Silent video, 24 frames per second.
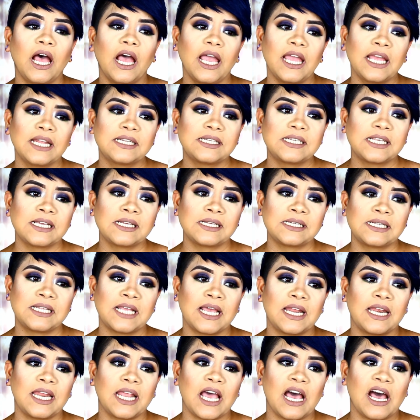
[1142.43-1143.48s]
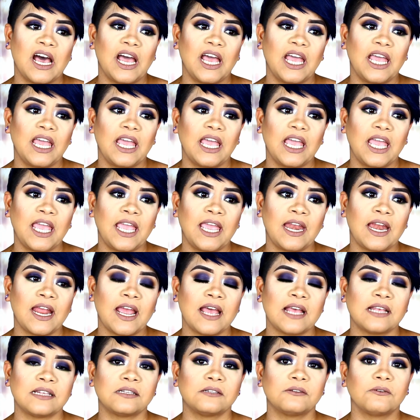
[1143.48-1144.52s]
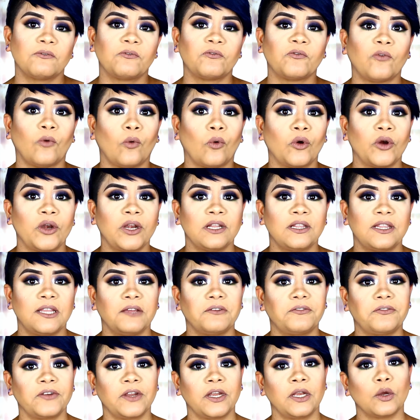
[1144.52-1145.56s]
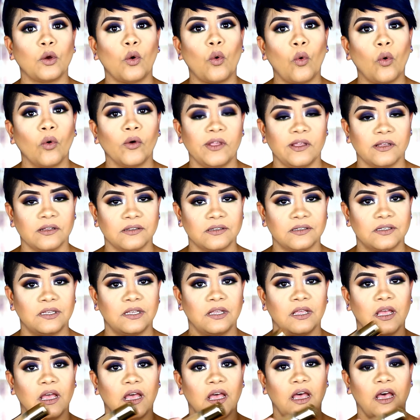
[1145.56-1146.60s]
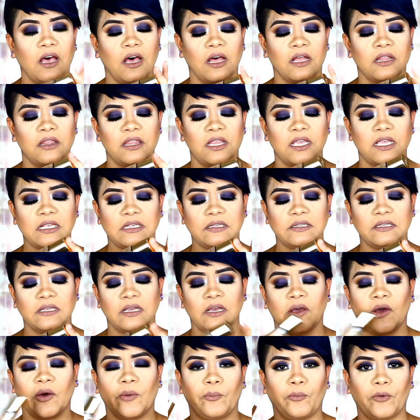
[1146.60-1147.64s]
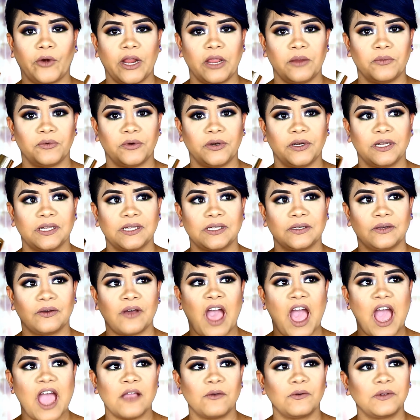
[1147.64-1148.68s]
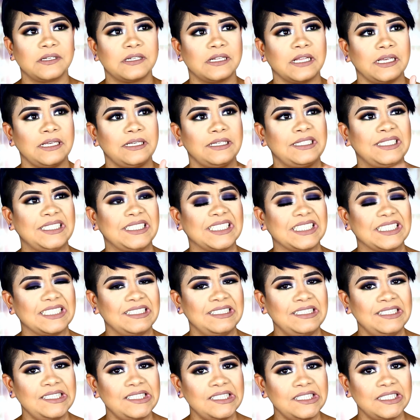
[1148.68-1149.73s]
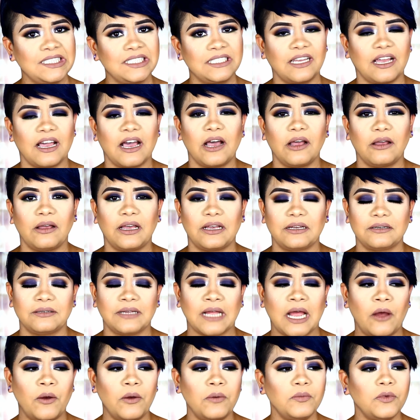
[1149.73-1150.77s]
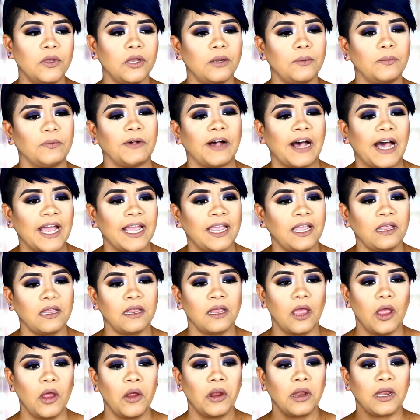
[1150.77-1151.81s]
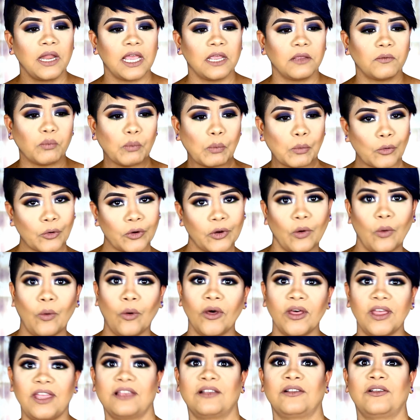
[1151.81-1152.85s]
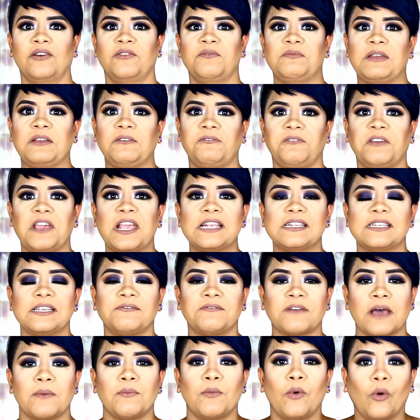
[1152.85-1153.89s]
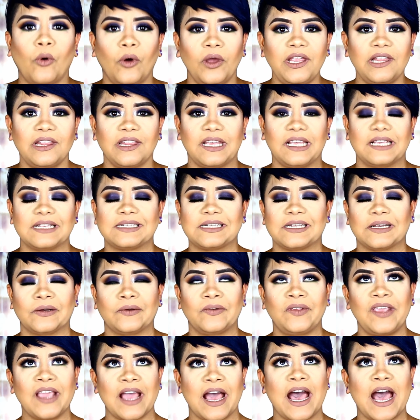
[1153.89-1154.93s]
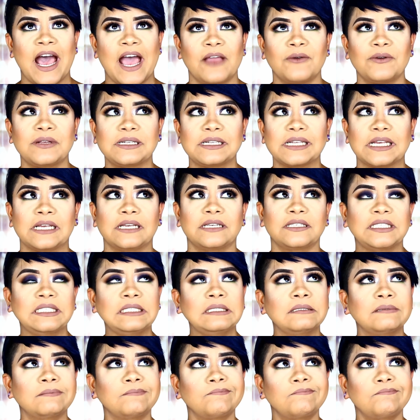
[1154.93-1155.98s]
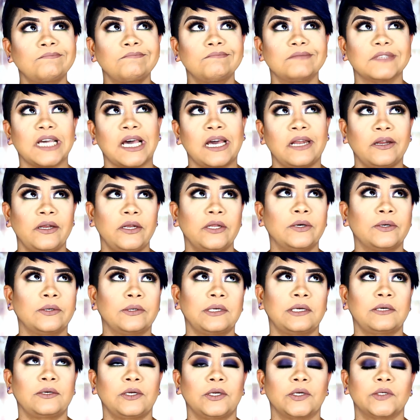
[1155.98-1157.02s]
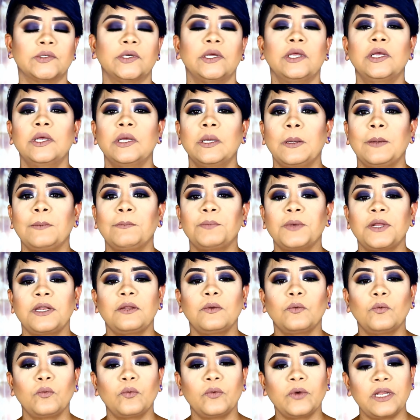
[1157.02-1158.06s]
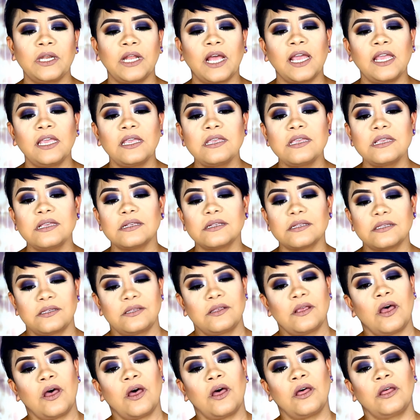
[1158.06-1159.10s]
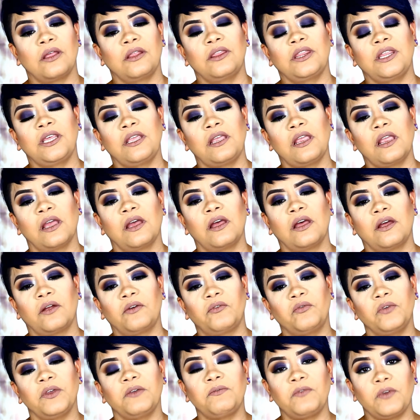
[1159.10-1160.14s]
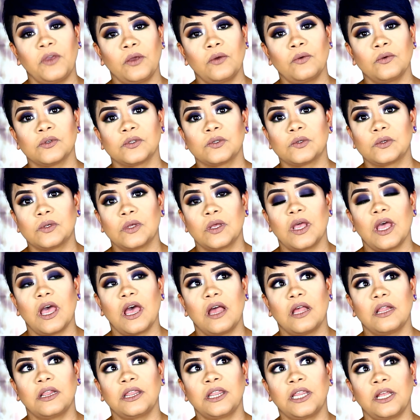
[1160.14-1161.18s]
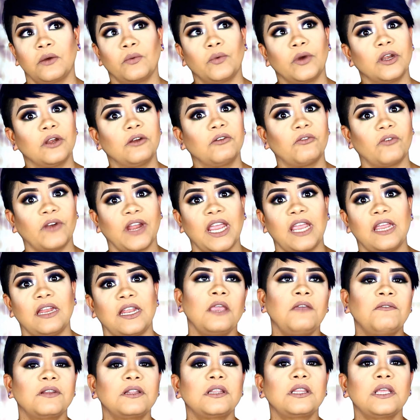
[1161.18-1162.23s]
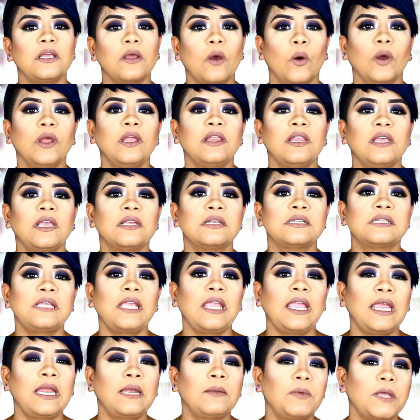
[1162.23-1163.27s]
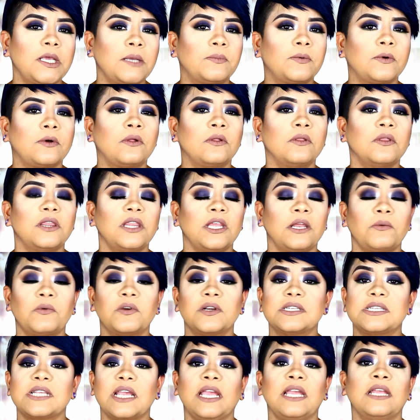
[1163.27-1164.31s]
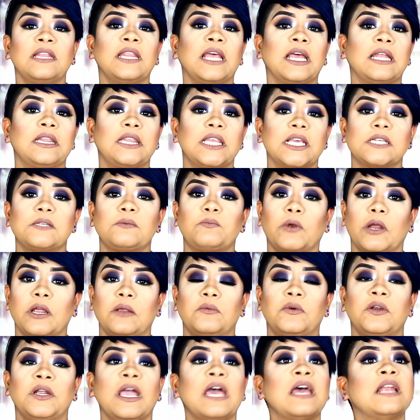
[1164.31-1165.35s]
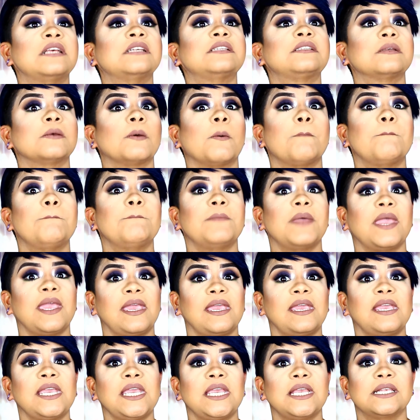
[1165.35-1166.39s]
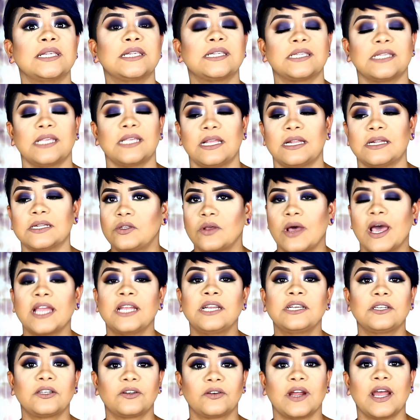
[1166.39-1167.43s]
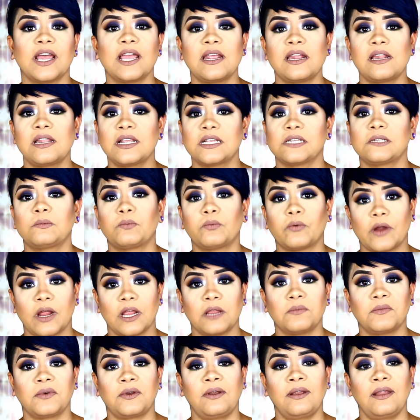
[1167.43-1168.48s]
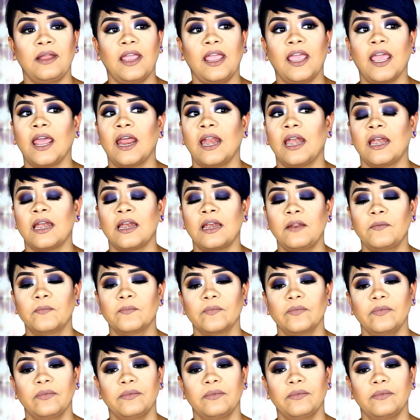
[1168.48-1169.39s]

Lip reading: it says that it has 4 different oils on this primer. So I was like, how I'm gonna apply like more oil on my face if I'm oily? So yeah, I was like, I don't know. But when I saw the reviews, they were great. Even the oily skin people, they were saying that this primer, it is amazing. So I tried this primer and